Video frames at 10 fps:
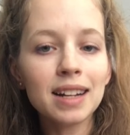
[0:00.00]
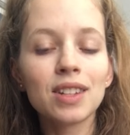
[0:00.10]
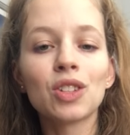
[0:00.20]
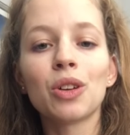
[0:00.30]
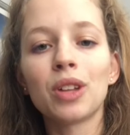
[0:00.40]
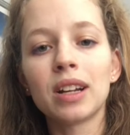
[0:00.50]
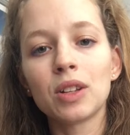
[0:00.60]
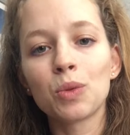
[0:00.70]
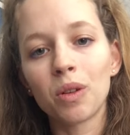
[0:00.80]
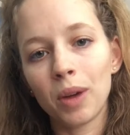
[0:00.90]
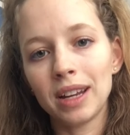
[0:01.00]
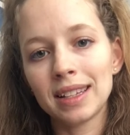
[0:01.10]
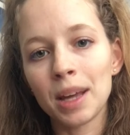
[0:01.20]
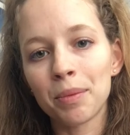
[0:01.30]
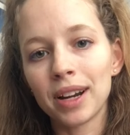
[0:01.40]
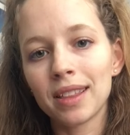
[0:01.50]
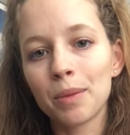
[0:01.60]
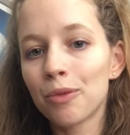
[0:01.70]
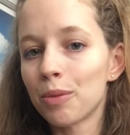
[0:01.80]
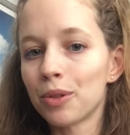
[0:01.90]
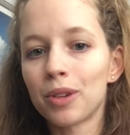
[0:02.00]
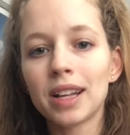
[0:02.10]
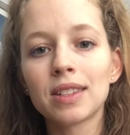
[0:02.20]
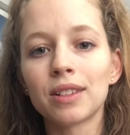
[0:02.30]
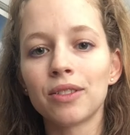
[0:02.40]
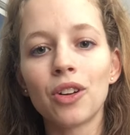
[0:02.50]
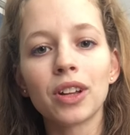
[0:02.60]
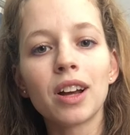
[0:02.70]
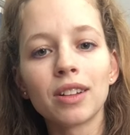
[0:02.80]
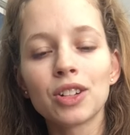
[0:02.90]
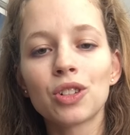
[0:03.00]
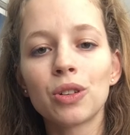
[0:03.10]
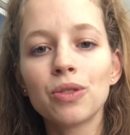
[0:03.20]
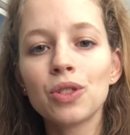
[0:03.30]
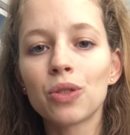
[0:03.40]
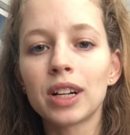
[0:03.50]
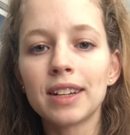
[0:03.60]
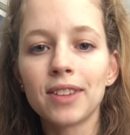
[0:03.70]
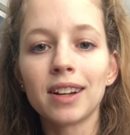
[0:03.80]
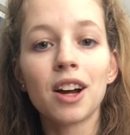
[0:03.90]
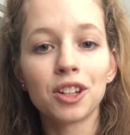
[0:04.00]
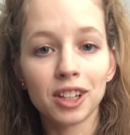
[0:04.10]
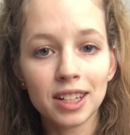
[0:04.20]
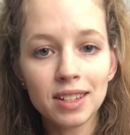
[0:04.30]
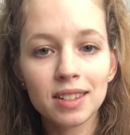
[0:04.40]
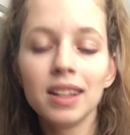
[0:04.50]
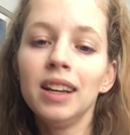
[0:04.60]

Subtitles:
so that is one way to separate them from the rest of all the colored stones, or even colorless